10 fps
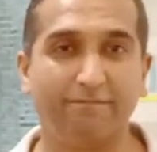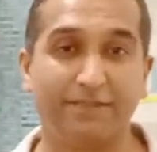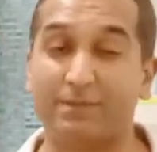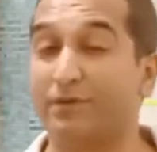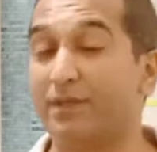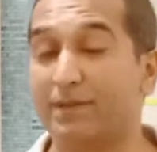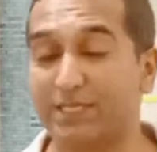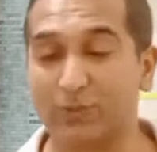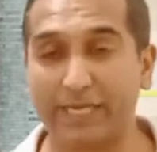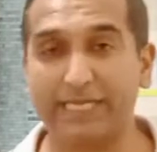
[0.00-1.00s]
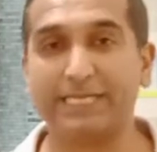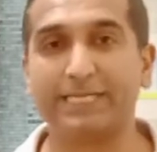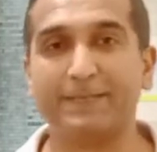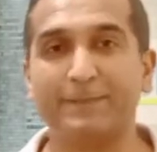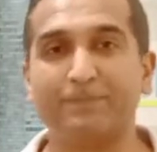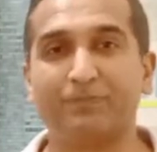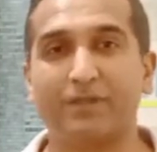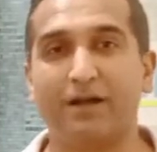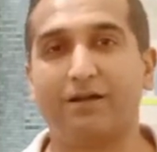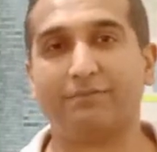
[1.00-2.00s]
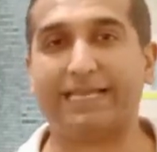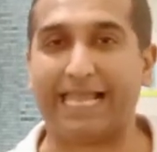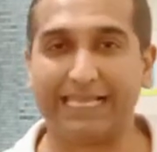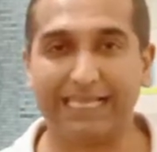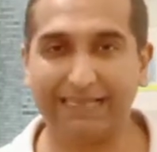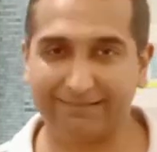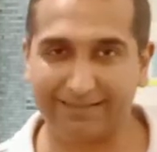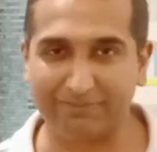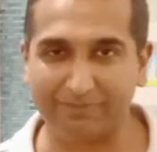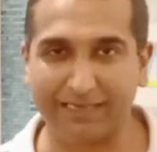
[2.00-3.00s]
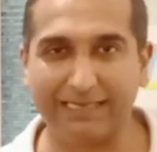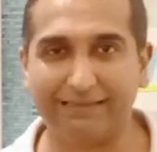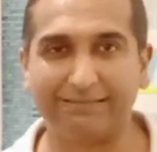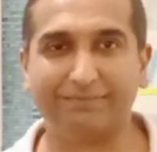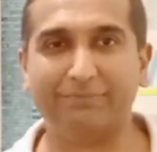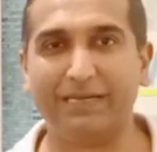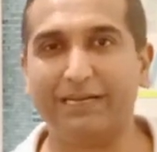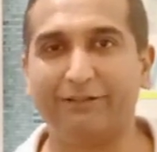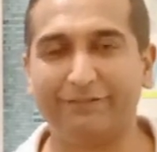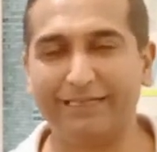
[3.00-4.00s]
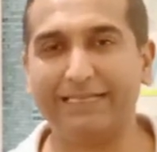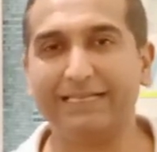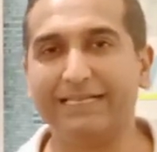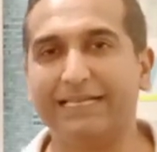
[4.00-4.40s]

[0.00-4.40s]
Some of them are sweet or tangy, the middle of it.